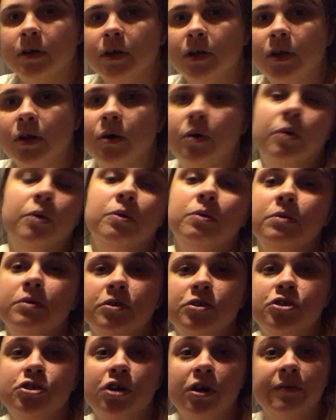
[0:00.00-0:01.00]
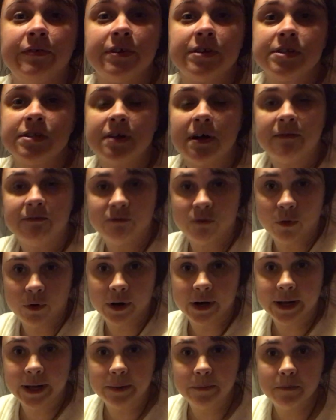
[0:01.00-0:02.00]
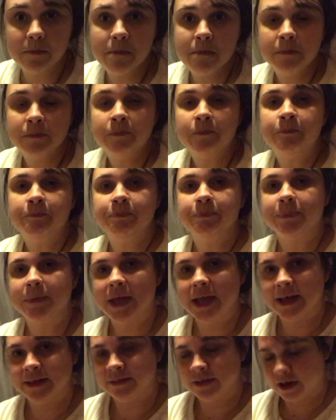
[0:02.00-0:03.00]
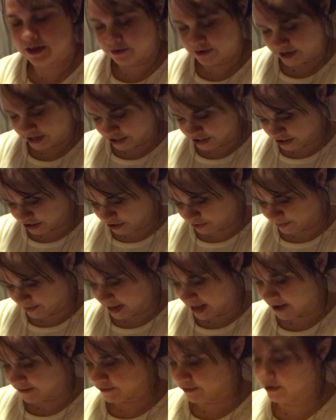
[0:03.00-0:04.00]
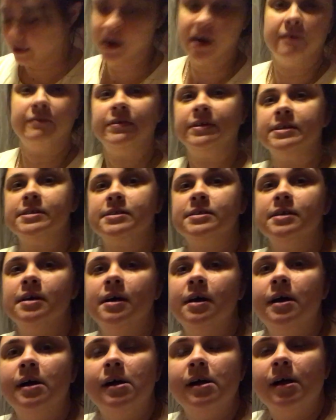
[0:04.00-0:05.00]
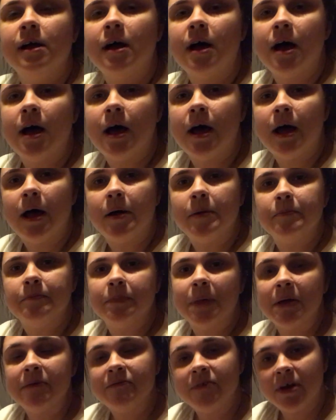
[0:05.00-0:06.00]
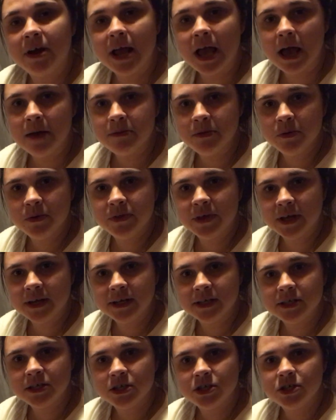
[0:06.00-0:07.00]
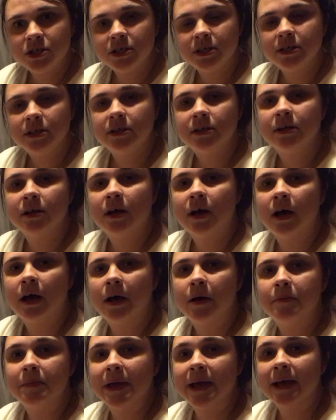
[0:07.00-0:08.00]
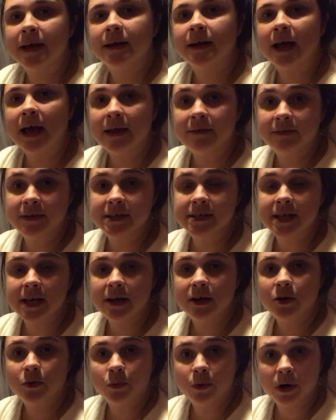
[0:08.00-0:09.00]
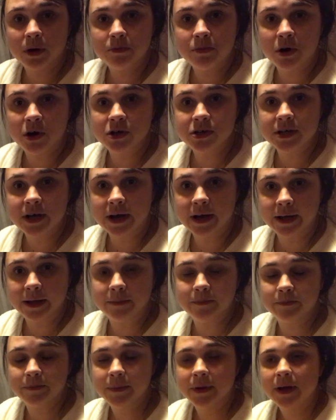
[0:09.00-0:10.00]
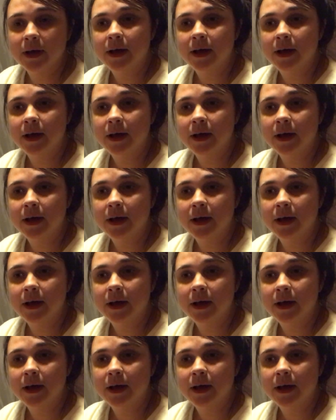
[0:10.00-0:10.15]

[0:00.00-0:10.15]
you know, service stuff for him and the other agent that we have in the office. Um, I'm very happy with that decision um, and I've decided to work part-time.